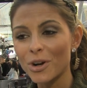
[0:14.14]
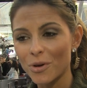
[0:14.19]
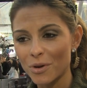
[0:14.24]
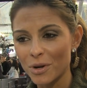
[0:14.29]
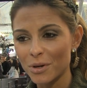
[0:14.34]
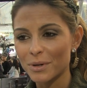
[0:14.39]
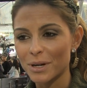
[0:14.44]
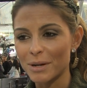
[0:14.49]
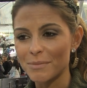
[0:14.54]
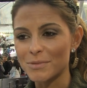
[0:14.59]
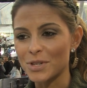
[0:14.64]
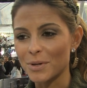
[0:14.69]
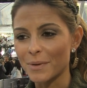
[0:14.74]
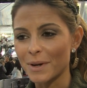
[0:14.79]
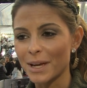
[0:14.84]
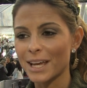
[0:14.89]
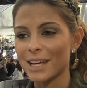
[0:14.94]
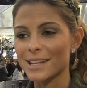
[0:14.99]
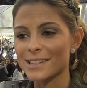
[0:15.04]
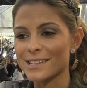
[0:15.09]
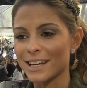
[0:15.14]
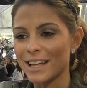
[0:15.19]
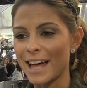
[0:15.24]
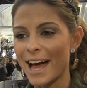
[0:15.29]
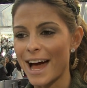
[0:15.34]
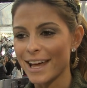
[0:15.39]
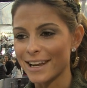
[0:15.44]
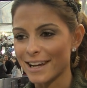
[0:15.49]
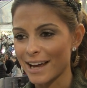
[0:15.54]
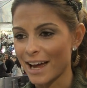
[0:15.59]
don't know what I'm doing until
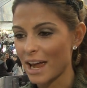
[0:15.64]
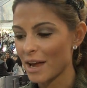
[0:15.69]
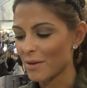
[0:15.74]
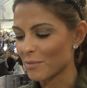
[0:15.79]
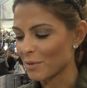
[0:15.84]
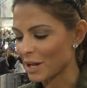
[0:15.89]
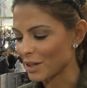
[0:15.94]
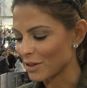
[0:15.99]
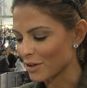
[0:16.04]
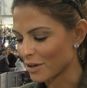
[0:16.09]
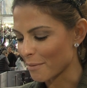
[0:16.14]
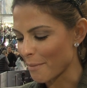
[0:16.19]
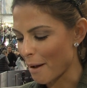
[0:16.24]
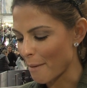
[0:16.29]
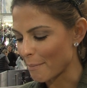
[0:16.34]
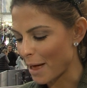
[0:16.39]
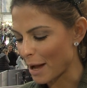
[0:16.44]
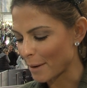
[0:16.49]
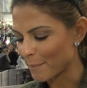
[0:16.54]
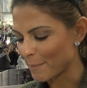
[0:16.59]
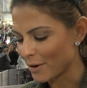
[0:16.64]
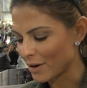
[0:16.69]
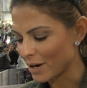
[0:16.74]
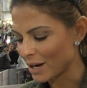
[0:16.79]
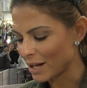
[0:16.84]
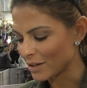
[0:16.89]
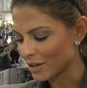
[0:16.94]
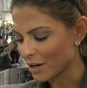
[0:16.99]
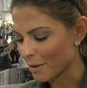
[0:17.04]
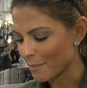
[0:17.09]
at night when I look at my Blackberry and
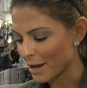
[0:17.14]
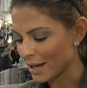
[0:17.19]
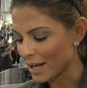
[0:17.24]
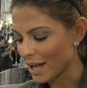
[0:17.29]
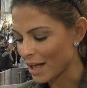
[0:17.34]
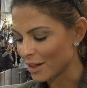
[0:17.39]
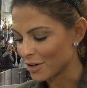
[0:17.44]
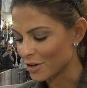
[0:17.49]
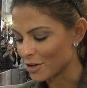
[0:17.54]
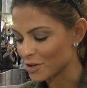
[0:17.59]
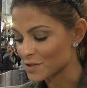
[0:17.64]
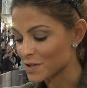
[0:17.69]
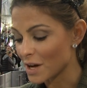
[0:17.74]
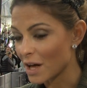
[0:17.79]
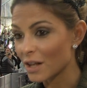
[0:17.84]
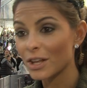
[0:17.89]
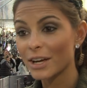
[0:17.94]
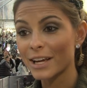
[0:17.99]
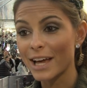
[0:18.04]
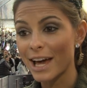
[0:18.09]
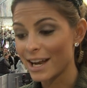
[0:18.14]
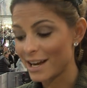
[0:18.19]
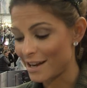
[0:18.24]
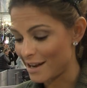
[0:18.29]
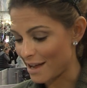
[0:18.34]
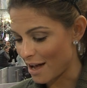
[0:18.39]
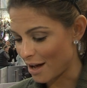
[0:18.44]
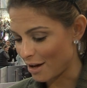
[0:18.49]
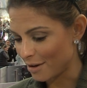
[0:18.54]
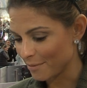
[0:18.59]
I look at my calendar. So I'll look at it
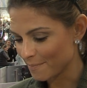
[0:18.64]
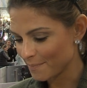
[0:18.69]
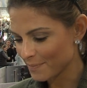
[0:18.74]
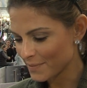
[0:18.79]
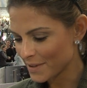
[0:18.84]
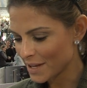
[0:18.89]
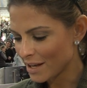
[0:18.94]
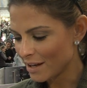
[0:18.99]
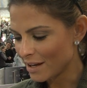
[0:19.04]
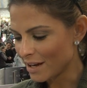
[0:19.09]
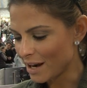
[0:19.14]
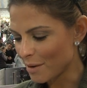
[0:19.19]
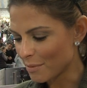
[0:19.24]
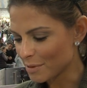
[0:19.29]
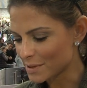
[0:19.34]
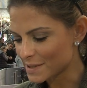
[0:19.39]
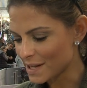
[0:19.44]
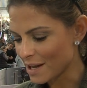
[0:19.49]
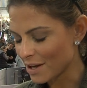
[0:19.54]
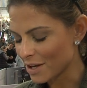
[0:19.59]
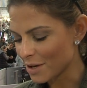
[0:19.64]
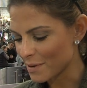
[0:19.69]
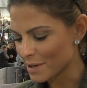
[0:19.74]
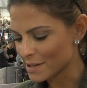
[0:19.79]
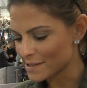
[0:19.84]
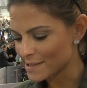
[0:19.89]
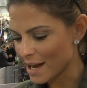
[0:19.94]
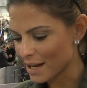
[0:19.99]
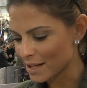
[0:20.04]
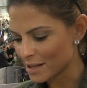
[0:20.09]
now, and I will tell you
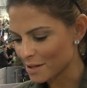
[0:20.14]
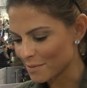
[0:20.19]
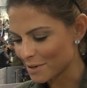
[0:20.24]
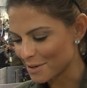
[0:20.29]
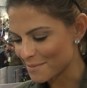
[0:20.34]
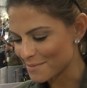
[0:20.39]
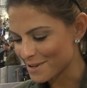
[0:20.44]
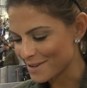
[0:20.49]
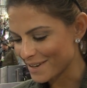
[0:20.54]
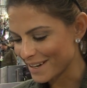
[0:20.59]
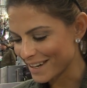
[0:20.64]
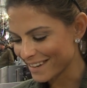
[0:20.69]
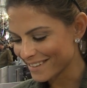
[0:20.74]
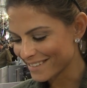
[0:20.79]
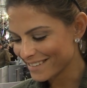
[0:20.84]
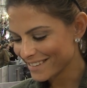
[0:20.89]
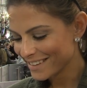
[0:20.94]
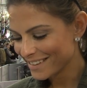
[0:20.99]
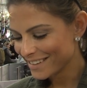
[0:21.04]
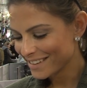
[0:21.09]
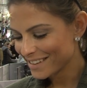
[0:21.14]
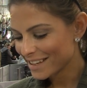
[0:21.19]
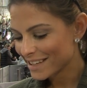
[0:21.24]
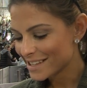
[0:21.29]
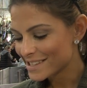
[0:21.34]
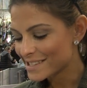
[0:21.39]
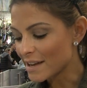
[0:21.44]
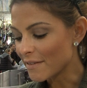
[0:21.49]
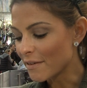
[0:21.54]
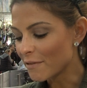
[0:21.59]
exactly what I'm doing.
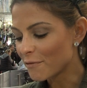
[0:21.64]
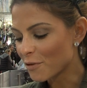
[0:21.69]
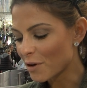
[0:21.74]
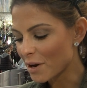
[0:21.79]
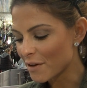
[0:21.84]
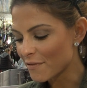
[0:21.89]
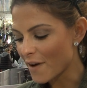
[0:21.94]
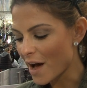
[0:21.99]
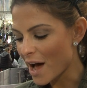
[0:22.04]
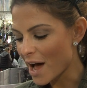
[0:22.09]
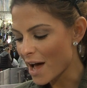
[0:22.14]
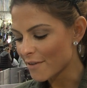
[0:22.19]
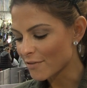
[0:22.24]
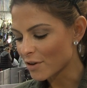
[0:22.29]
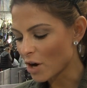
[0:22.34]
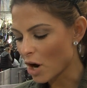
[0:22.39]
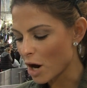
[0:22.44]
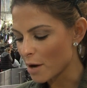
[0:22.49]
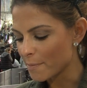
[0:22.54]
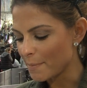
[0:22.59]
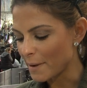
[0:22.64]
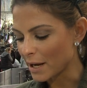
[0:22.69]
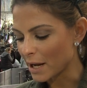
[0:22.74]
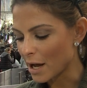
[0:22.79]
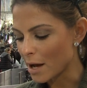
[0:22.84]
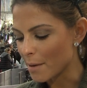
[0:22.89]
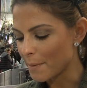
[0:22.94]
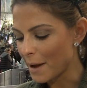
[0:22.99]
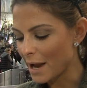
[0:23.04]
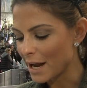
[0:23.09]
7.45 car
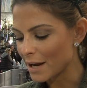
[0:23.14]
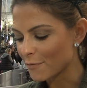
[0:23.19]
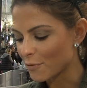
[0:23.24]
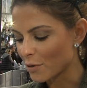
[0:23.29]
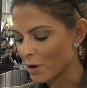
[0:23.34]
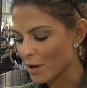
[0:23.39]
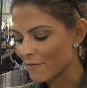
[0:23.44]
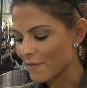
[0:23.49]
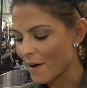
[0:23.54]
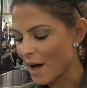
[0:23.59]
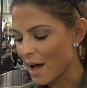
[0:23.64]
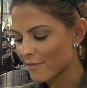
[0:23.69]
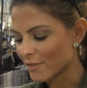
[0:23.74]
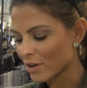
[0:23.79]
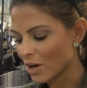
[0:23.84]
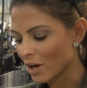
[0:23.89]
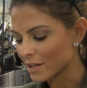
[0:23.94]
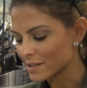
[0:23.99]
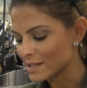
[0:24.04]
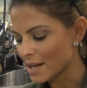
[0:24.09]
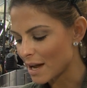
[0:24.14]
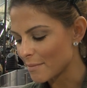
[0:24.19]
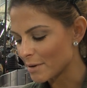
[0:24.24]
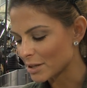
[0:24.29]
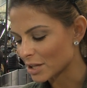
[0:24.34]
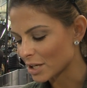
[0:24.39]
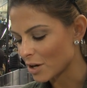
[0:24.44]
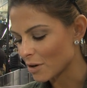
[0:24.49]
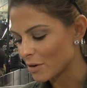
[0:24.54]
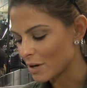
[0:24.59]
pickup, 8.45 call time at
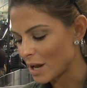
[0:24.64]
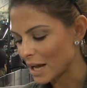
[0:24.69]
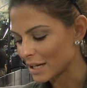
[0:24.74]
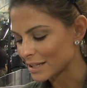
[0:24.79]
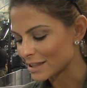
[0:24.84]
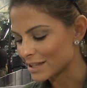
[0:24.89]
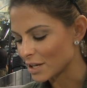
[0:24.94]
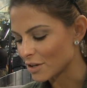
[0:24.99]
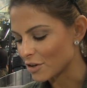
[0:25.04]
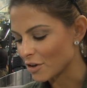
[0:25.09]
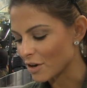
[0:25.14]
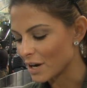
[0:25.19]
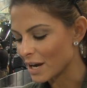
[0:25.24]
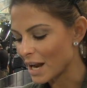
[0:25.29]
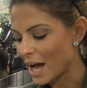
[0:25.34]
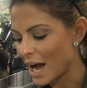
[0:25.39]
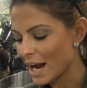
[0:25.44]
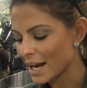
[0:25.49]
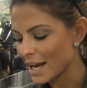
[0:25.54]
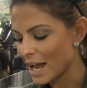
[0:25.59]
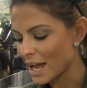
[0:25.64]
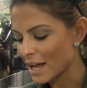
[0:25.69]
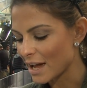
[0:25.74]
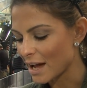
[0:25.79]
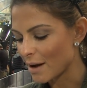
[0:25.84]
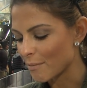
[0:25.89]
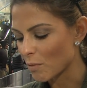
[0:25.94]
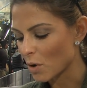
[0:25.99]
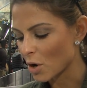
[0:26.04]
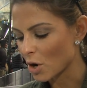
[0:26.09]
the Kodak Theater, 9
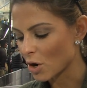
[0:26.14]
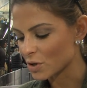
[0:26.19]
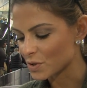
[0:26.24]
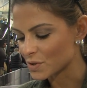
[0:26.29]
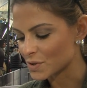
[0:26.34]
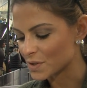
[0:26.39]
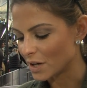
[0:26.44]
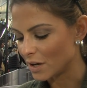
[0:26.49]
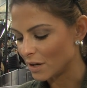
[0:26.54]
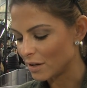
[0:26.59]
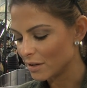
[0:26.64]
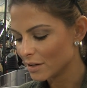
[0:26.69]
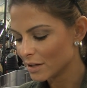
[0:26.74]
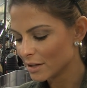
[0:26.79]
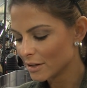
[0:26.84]
a.m. rehearsal,